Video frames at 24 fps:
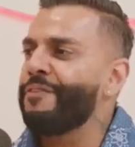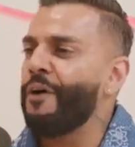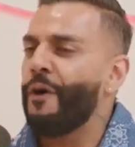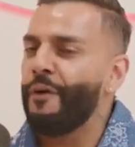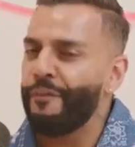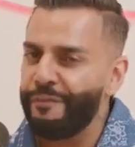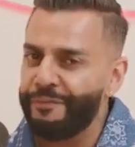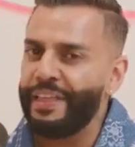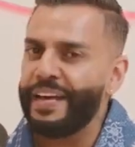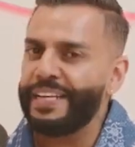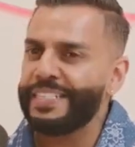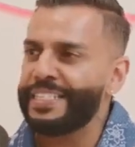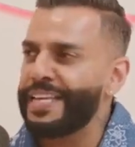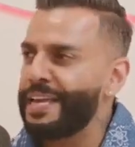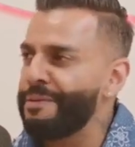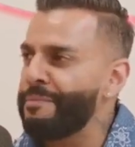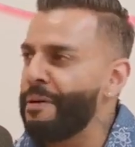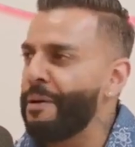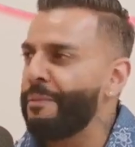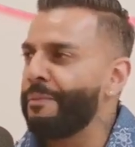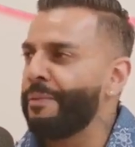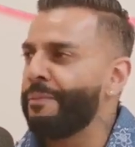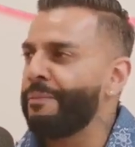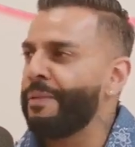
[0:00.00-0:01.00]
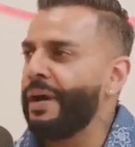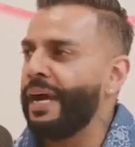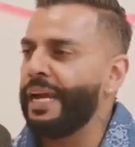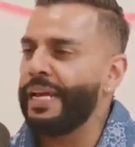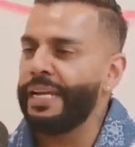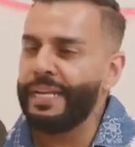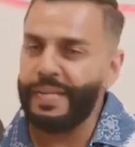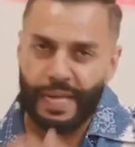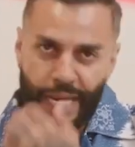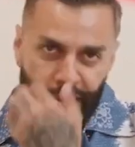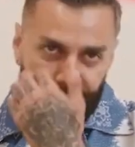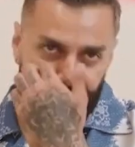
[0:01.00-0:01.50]
off that same album.
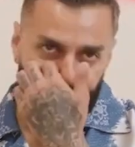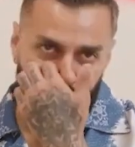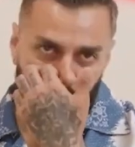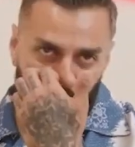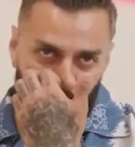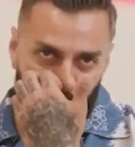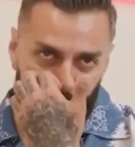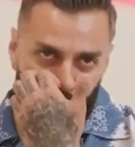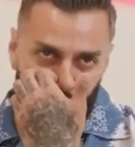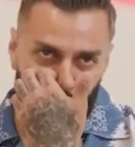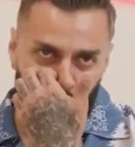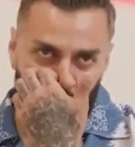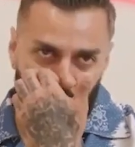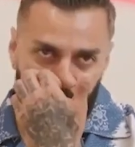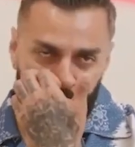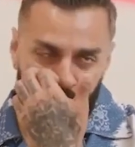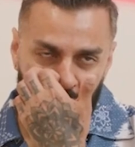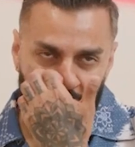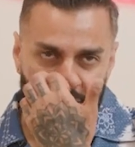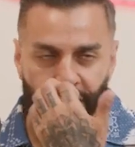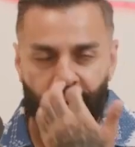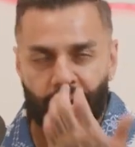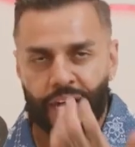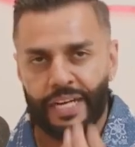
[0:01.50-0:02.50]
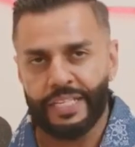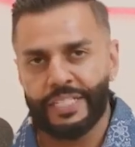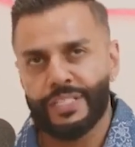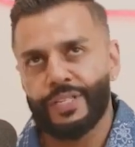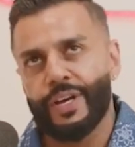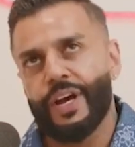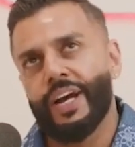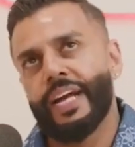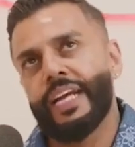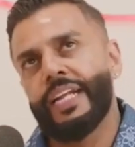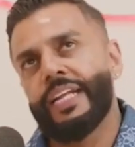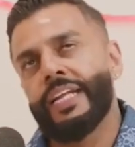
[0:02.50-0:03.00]
In in the whole, look, I
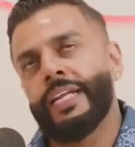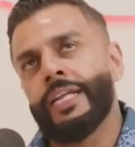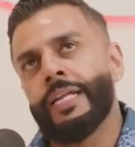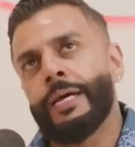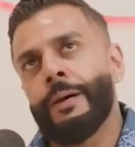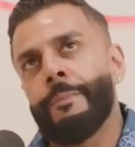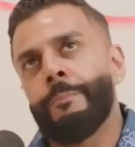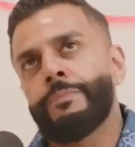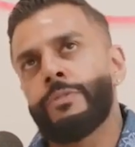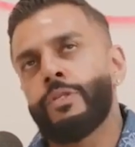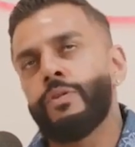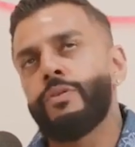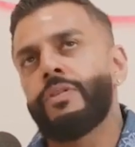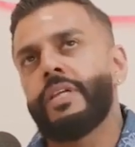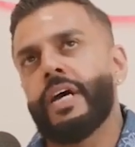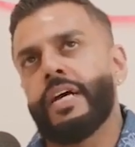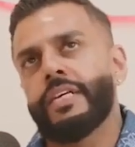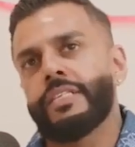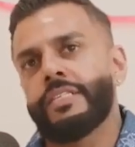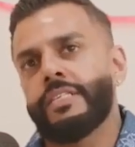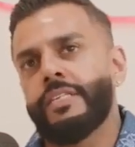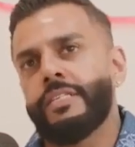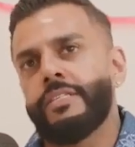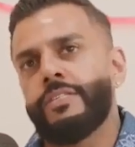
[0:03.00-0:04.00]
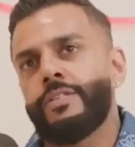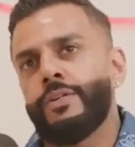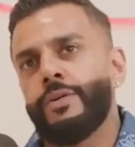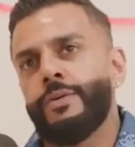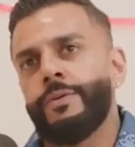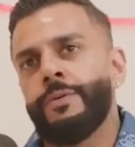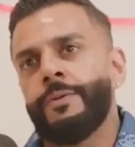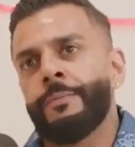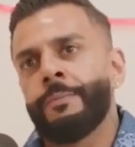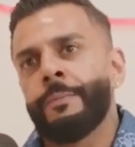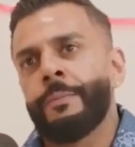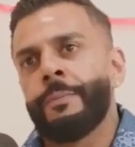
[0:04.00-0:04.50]
started in um two thousand
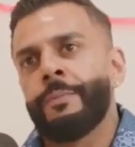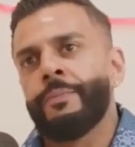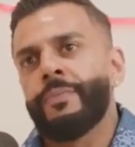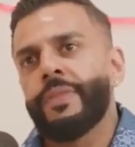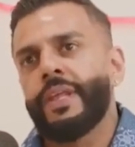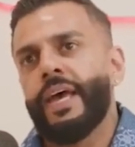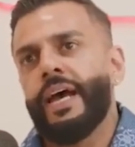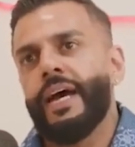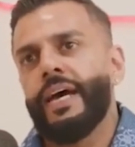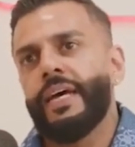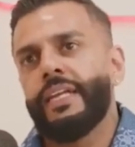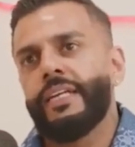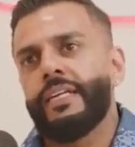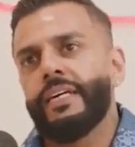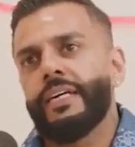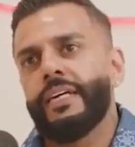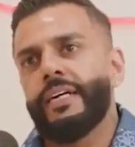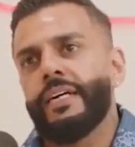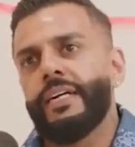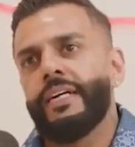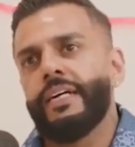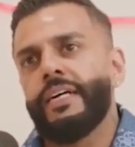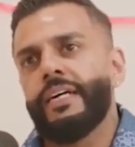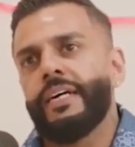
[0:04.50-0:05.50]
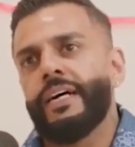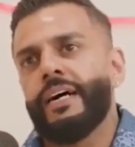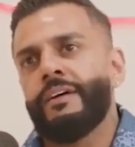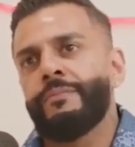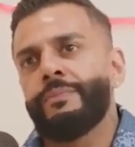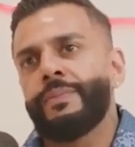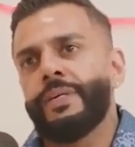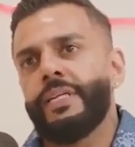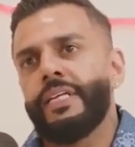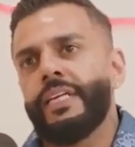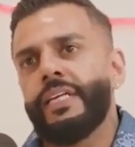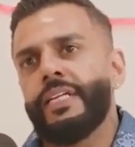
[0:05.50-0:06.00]
two and uh, I've
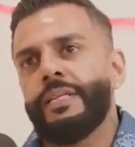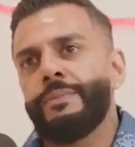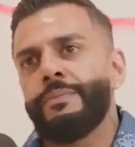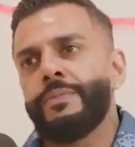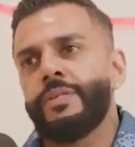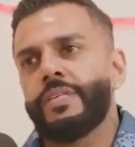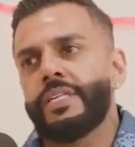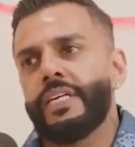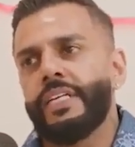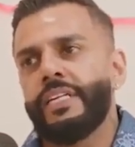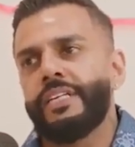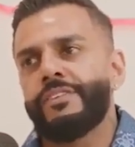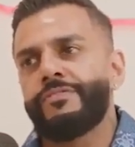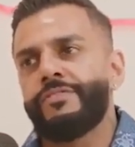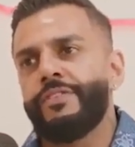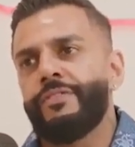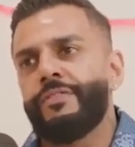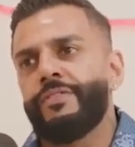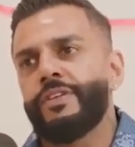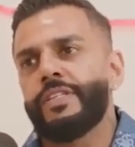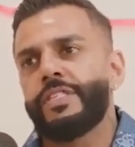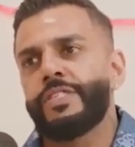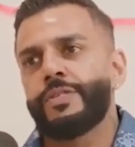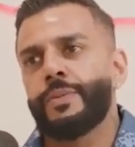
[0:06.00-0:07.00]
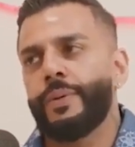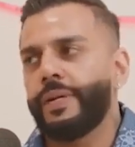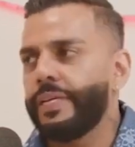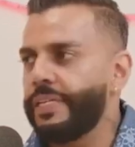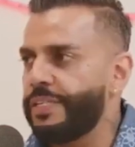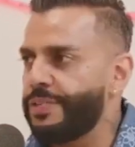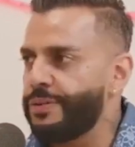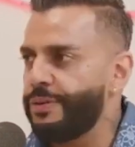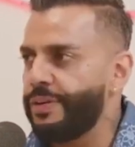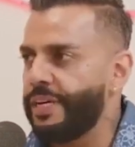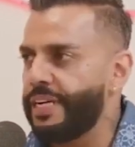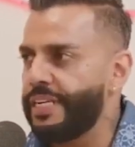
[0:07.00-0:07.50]
been in the music industry for
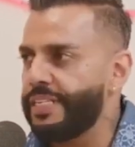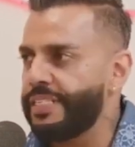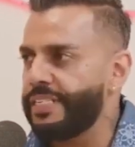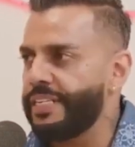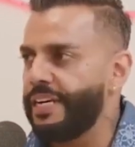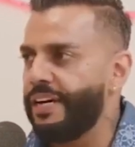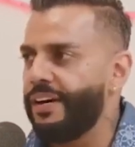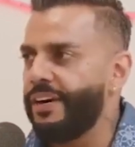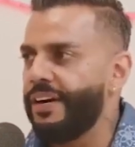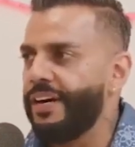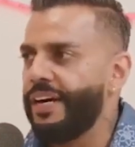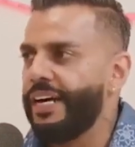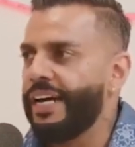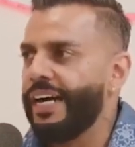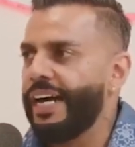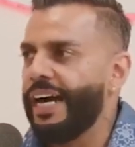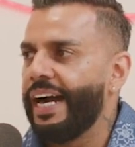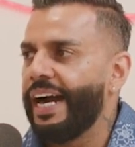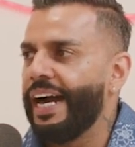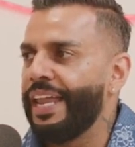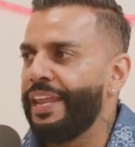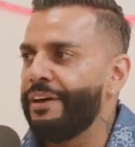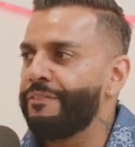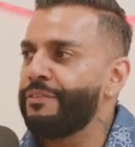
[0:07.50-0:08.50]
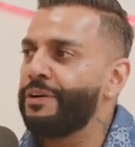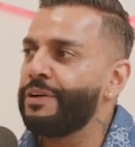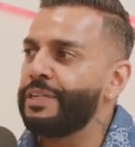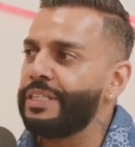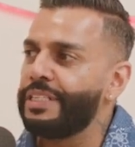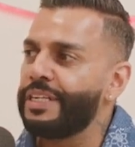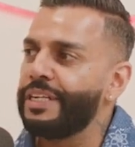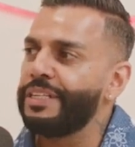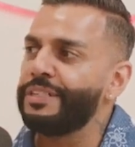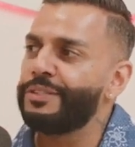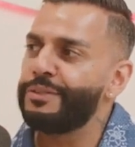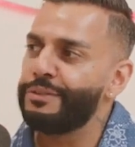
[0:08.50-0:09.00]
twenty-two years now and I've only
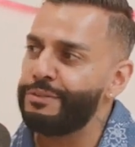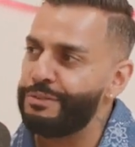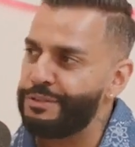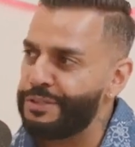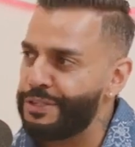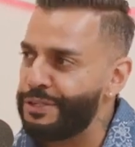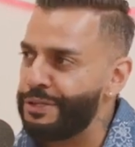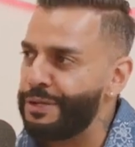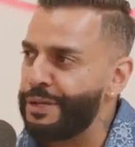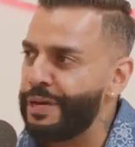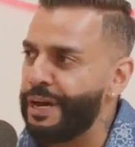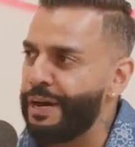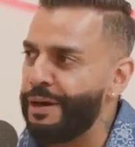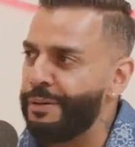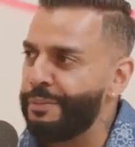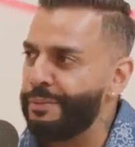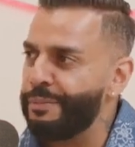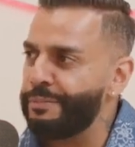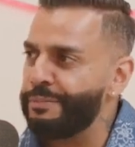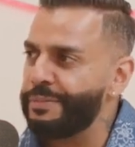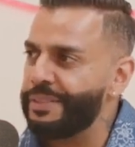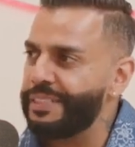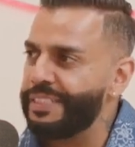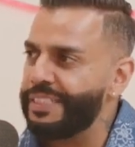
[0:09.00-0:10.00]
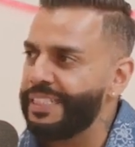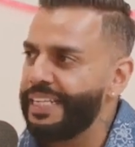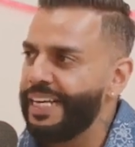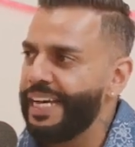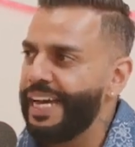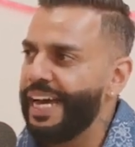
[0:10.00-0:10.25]
done two studio albums.